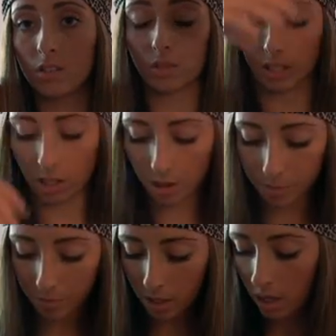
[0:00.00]
it's really cute.
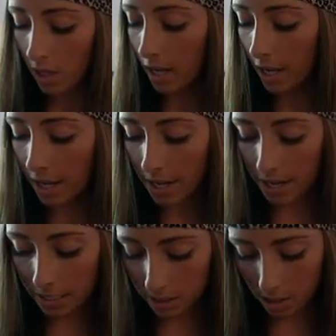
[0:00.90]

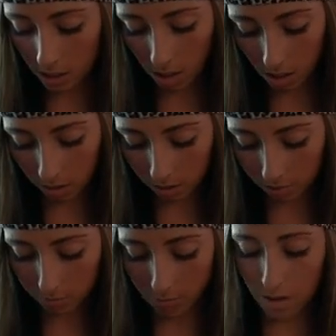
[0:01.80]
And
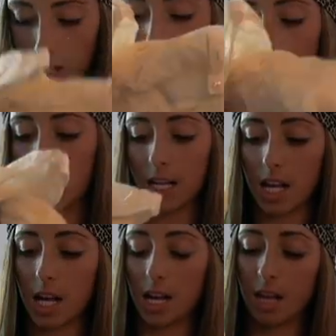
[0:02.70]
um, then I
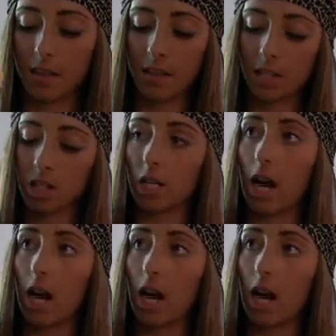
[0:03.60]
got this